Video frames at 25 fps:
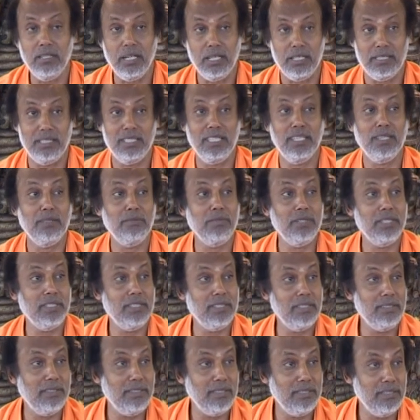
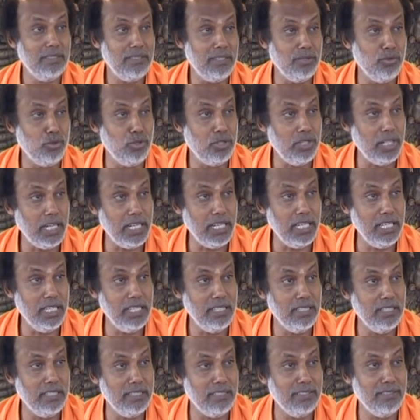Adiyanamalai. Uru Adi.